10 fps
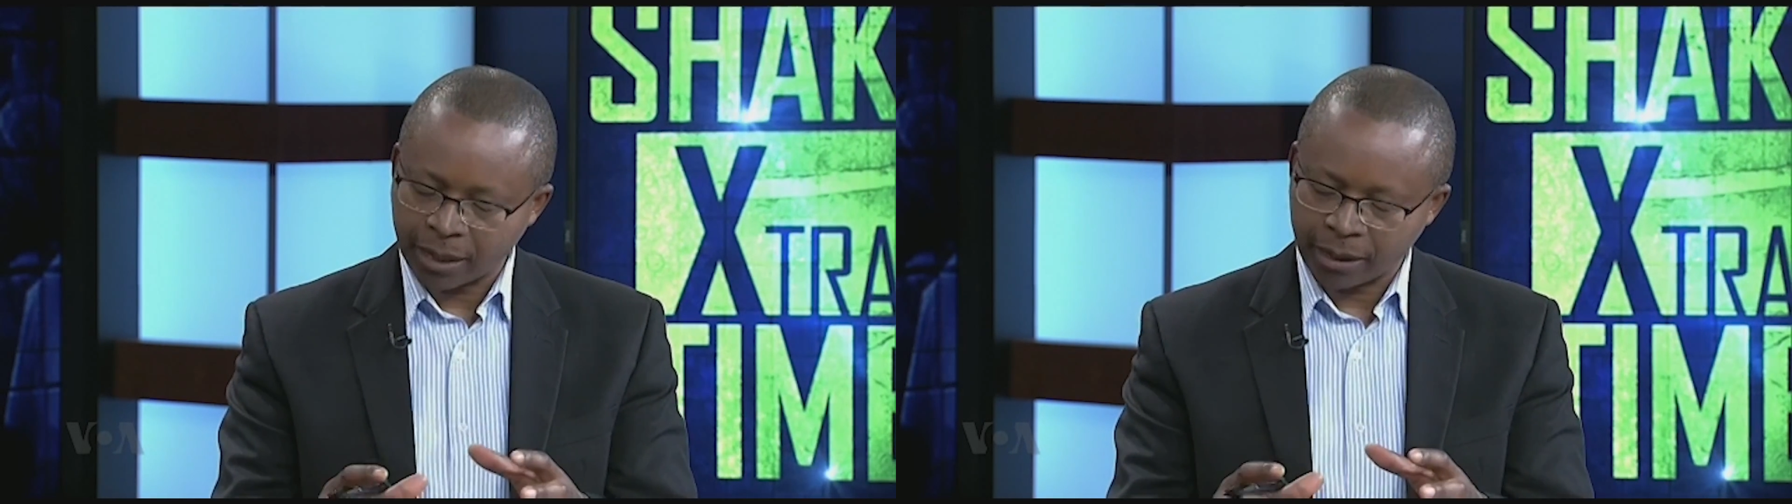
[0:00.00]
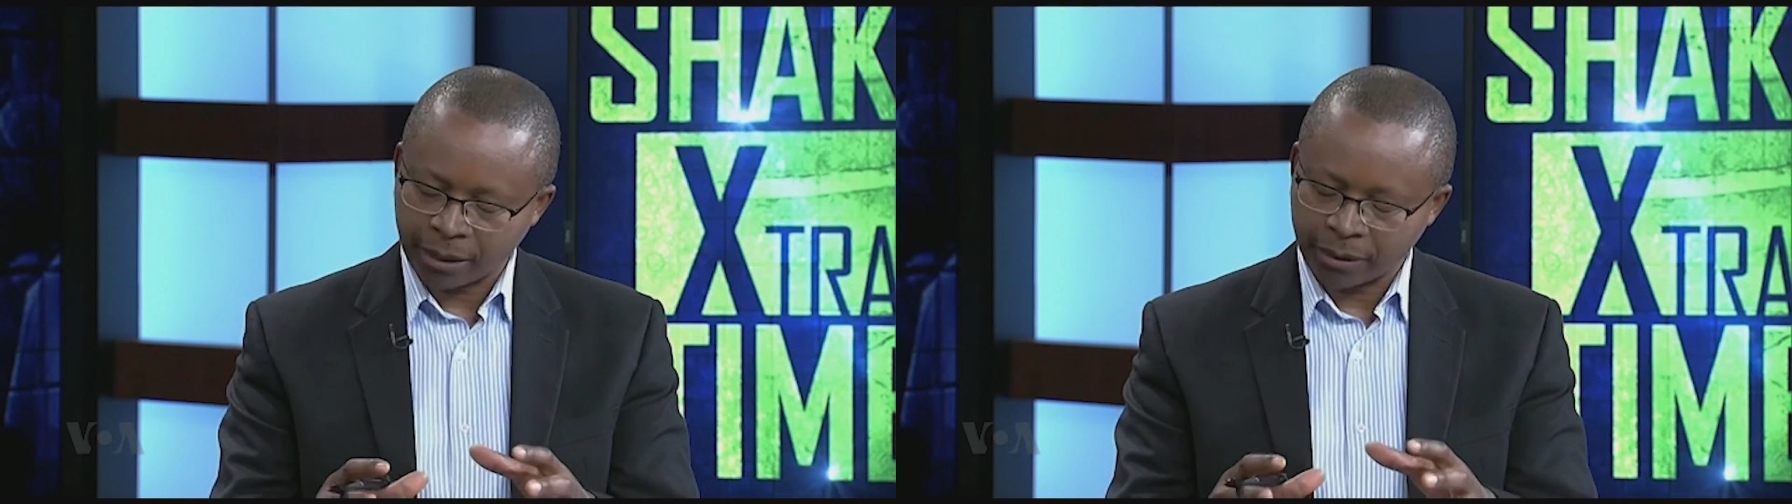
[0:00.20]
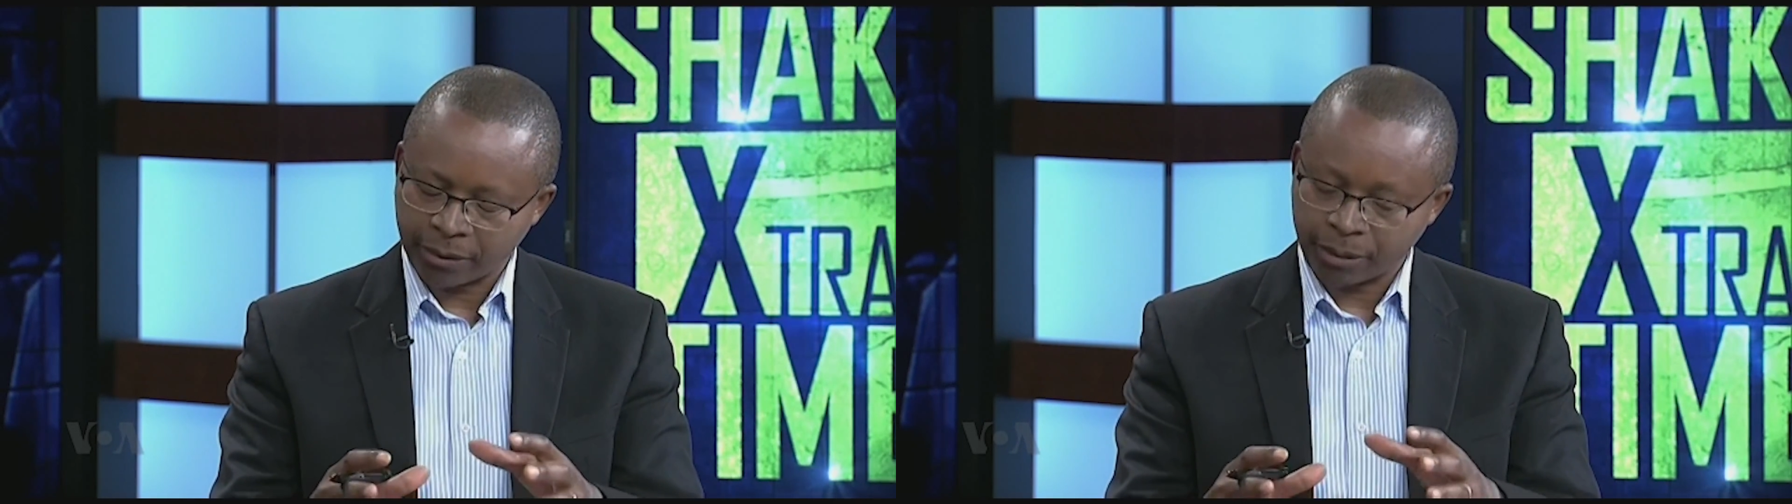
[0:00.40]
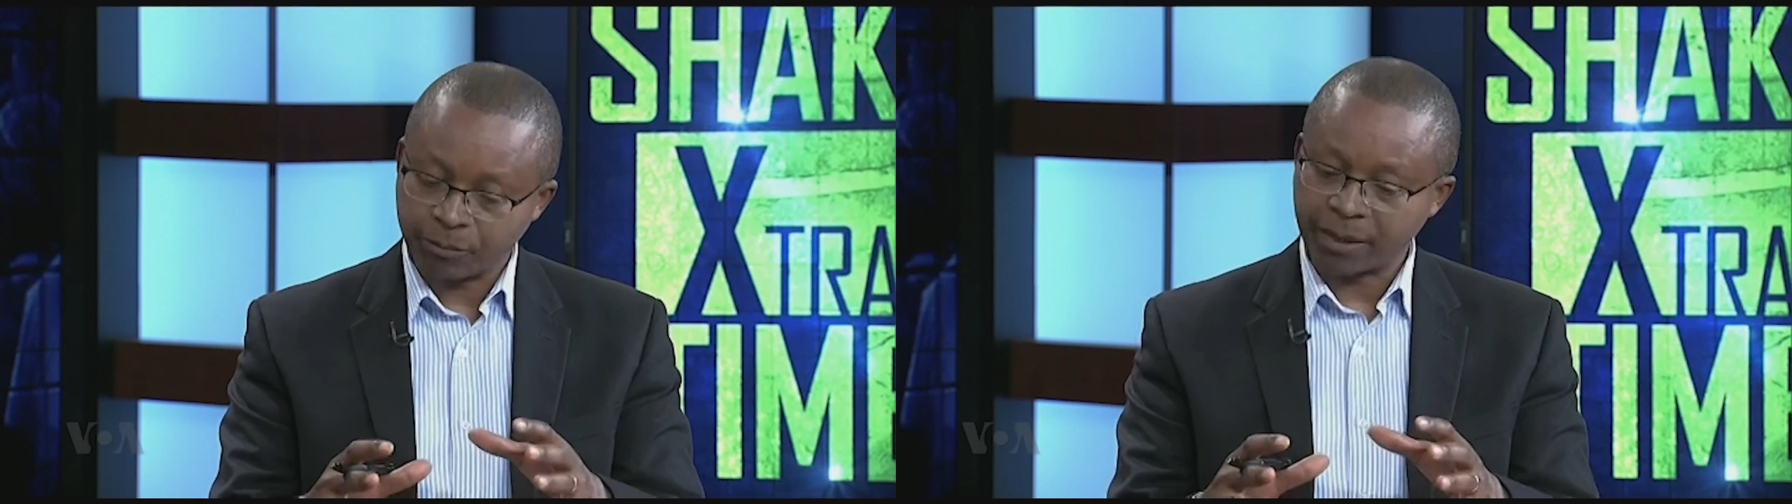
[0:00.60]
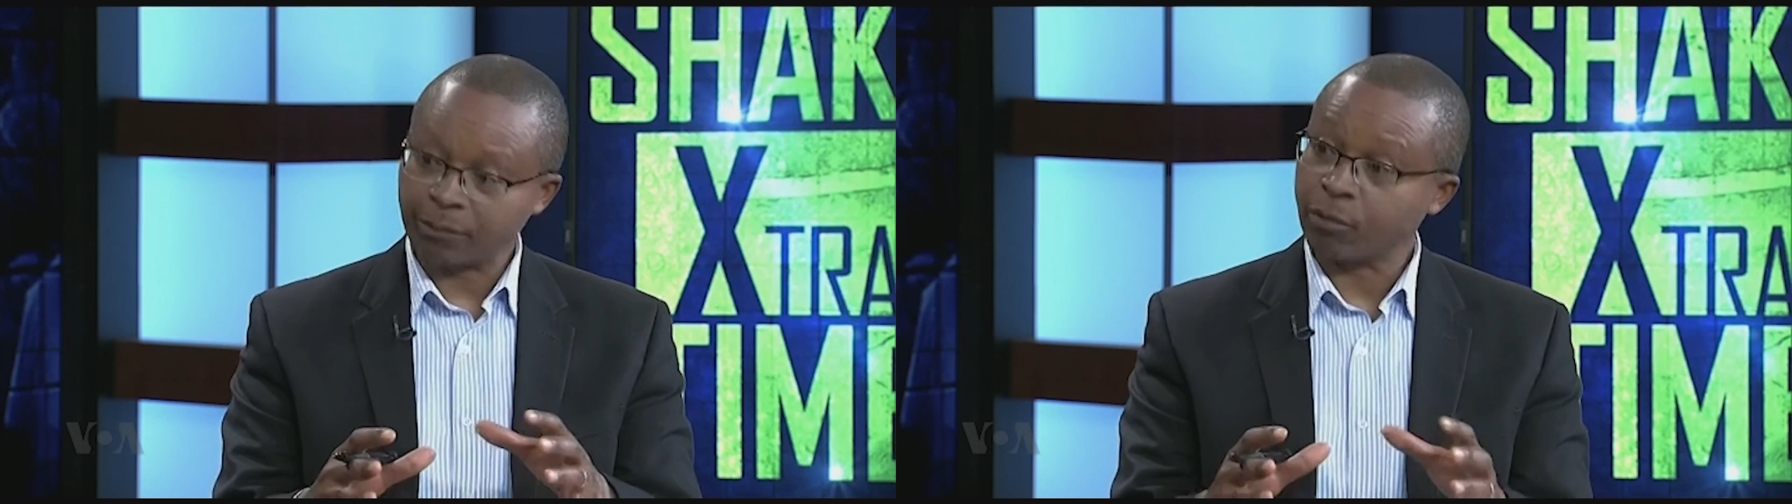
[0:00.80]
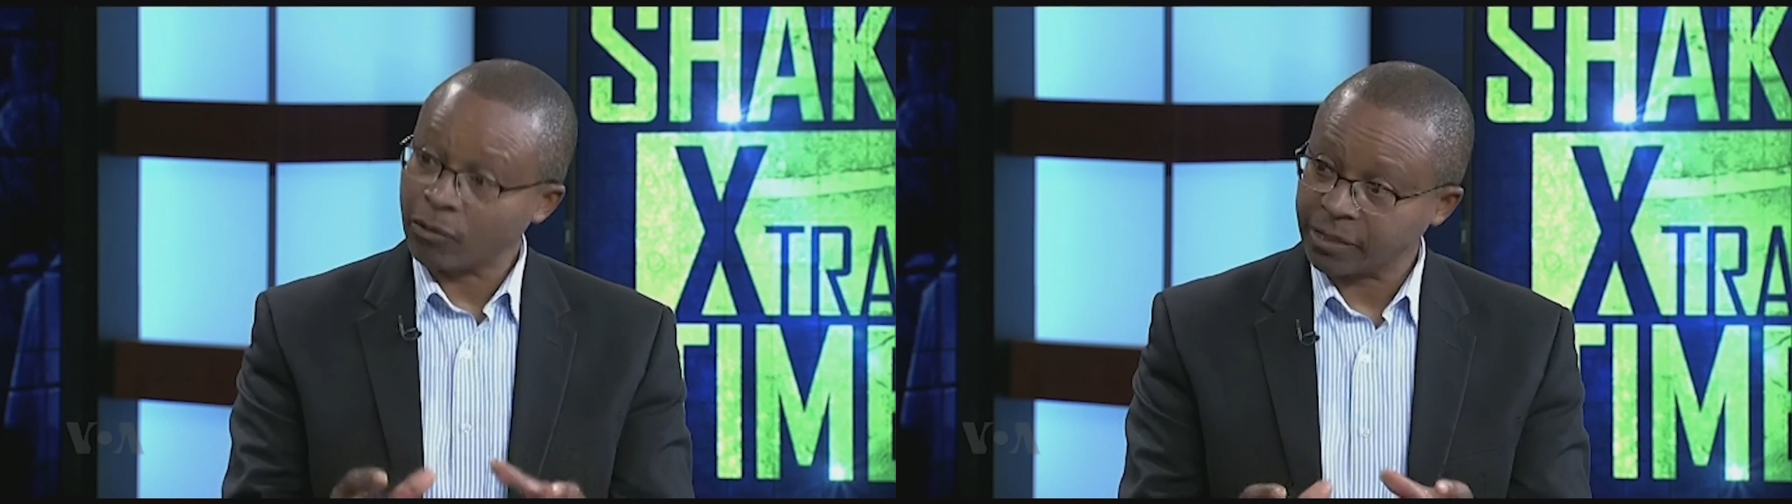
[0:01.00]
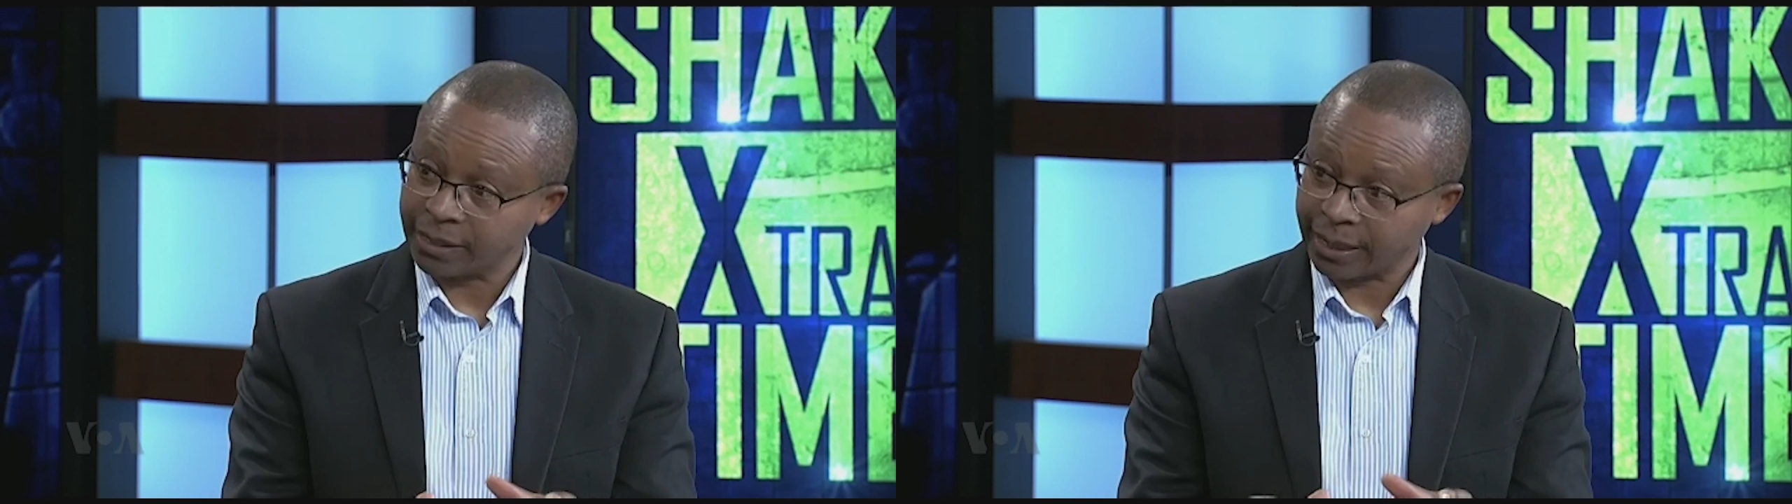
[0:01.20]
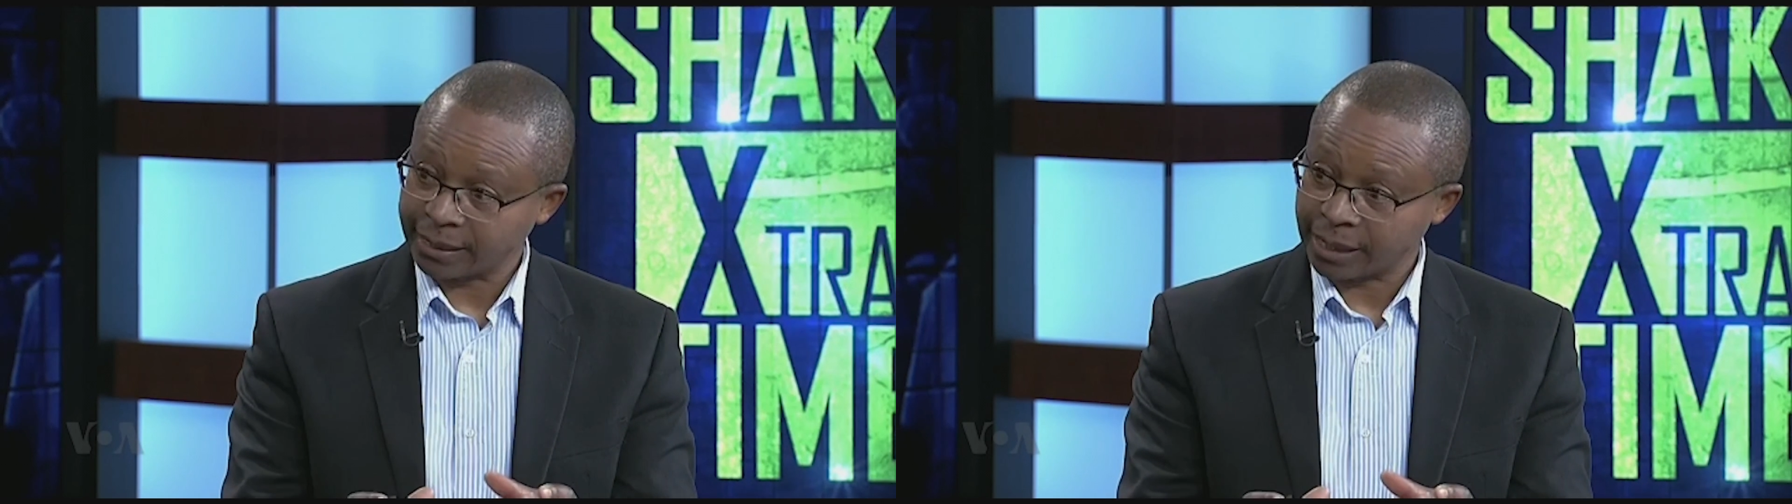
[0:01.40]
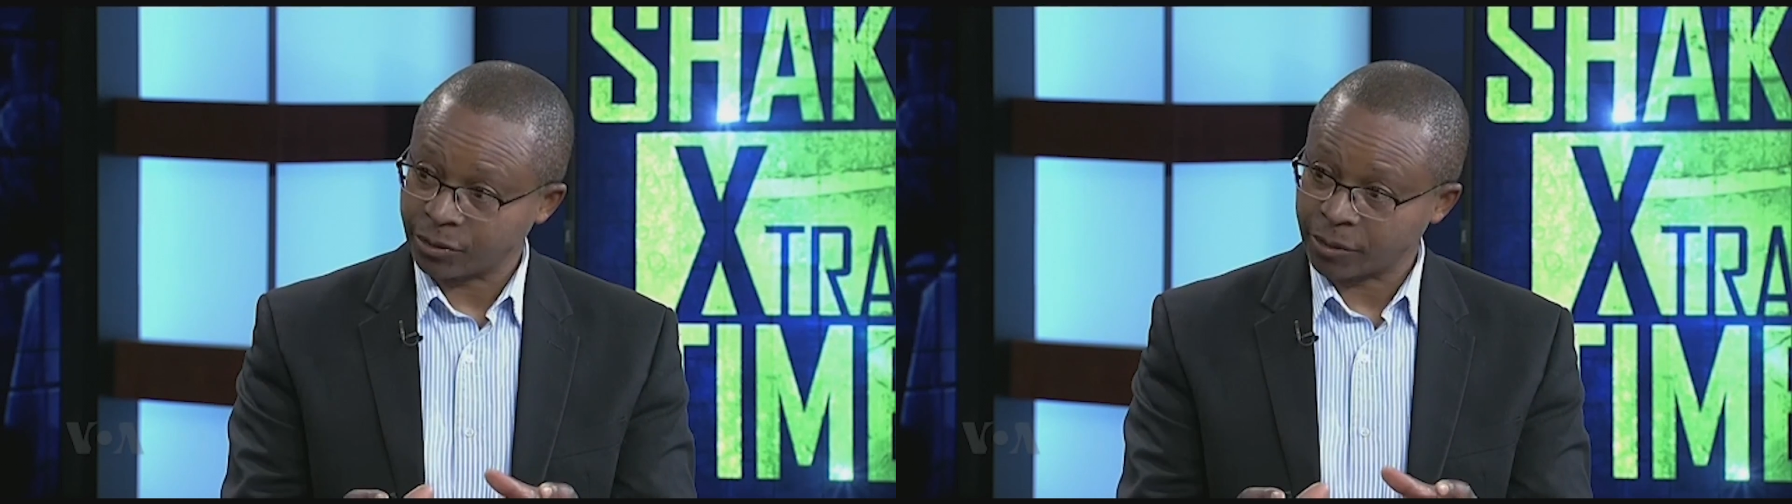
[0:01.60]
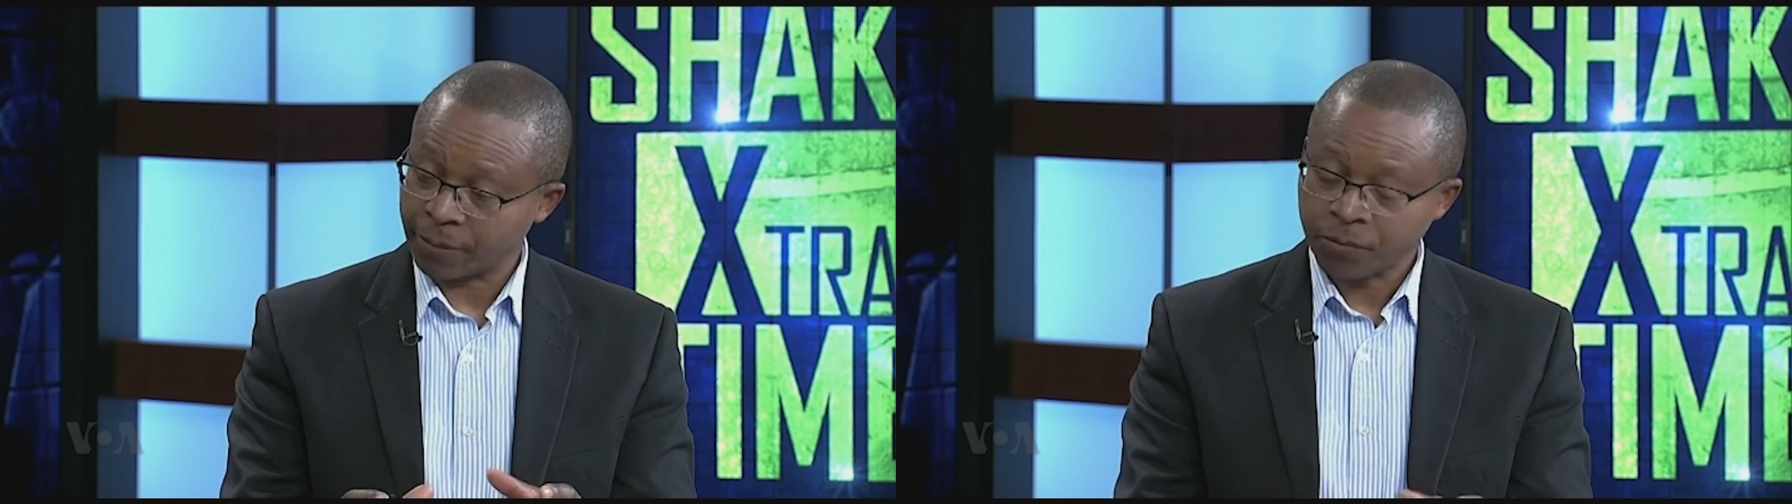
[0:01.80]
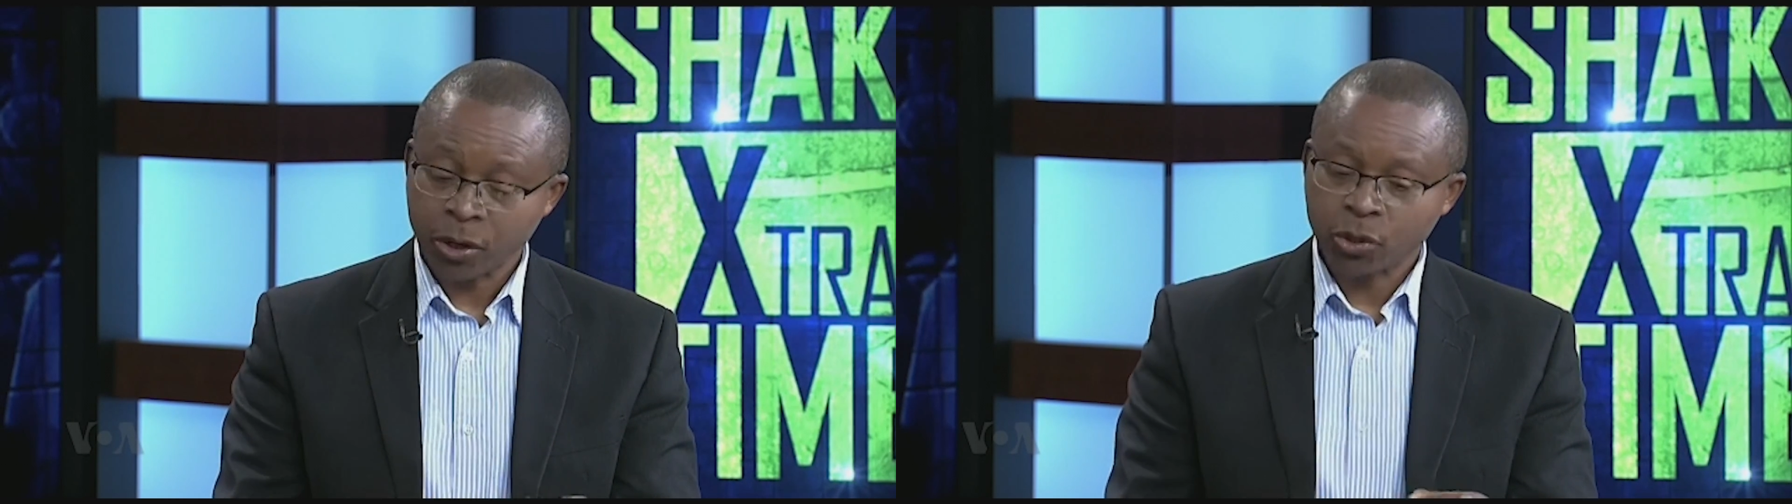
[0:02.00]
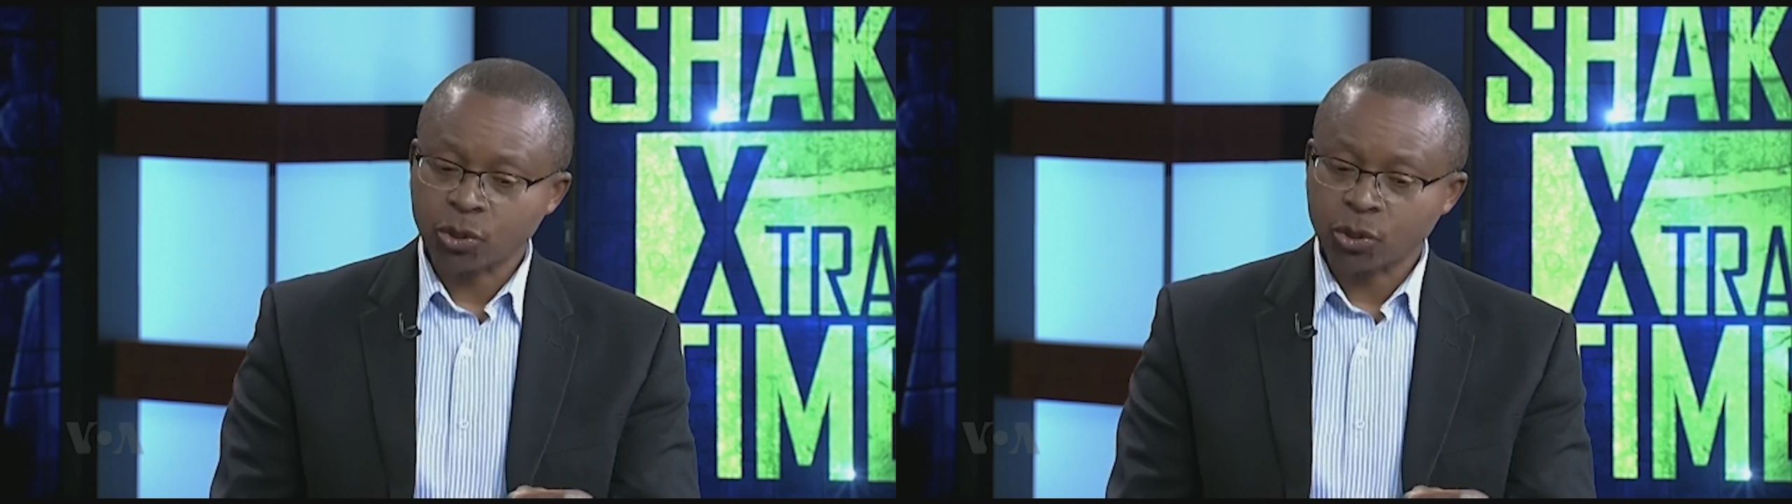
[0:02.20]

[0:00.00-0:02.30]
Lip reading: that poverty in that country.